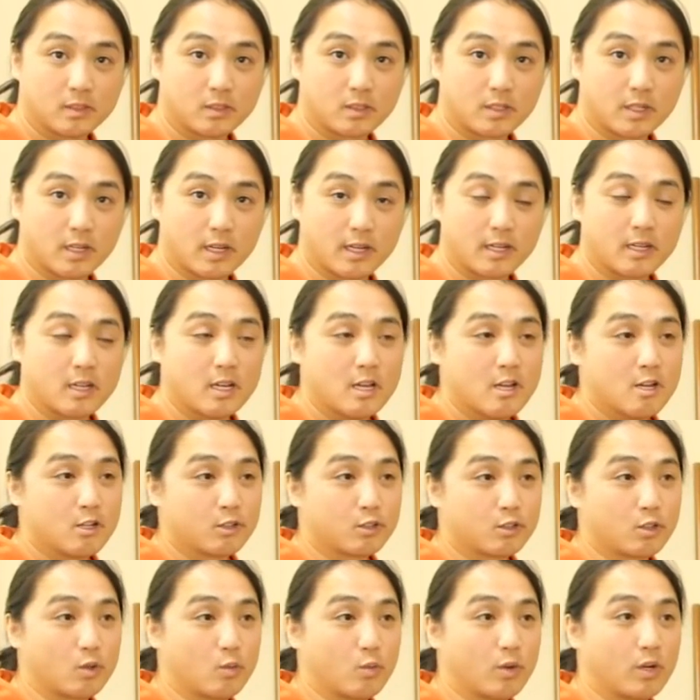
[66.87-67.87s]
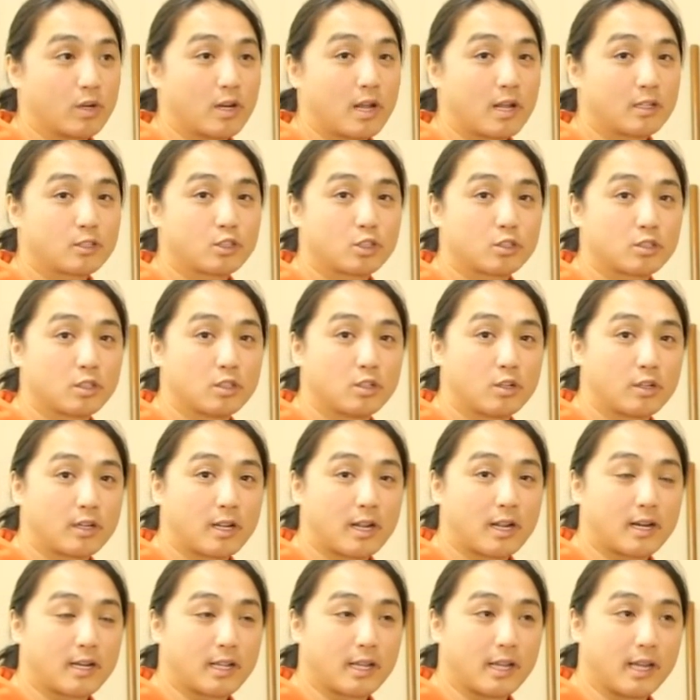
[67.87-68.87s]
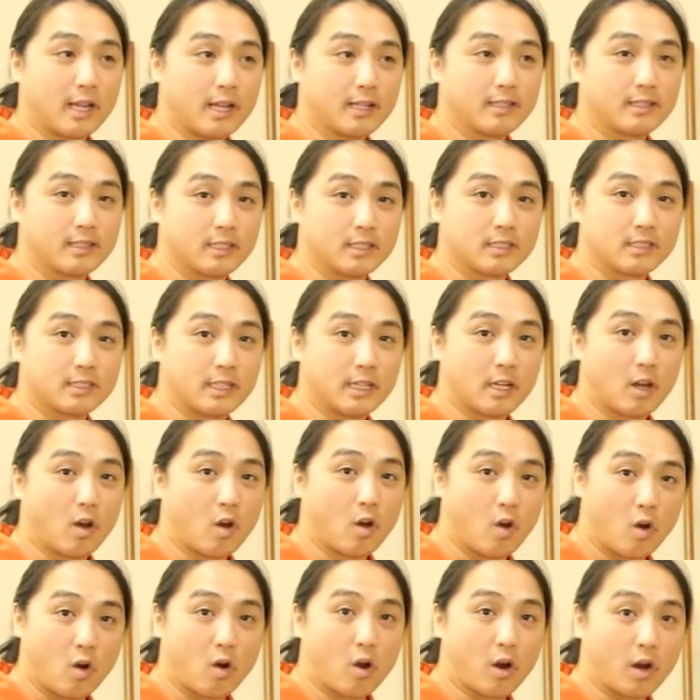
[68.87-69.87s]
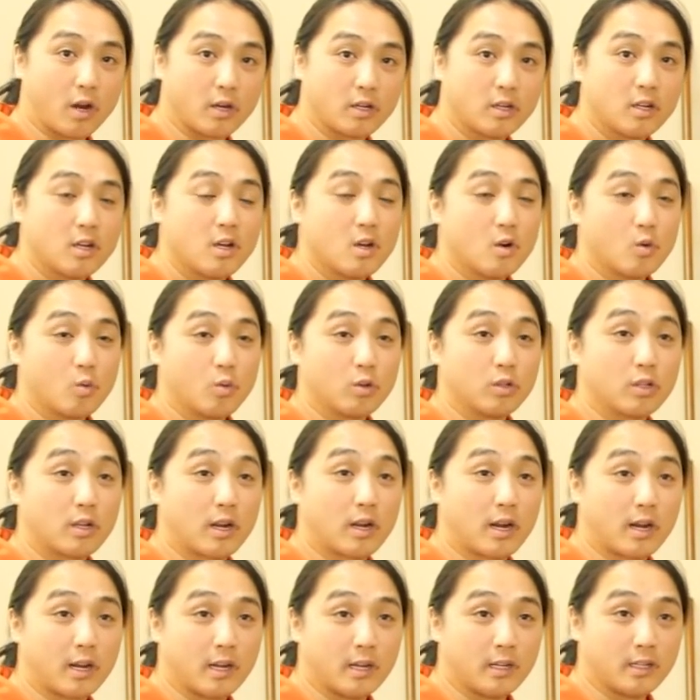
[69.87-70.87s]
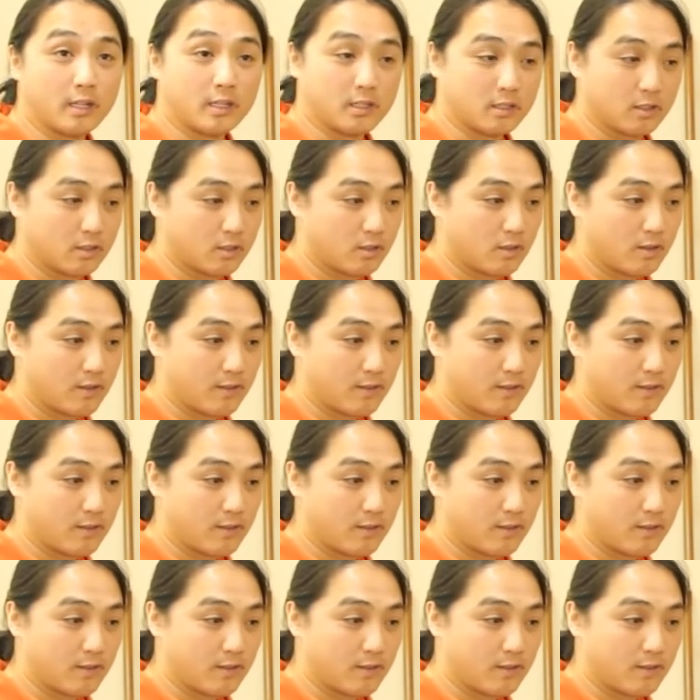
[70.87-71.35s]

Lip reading: Okay? So we're not just learning how to hit this thing hard, we learn how to hit it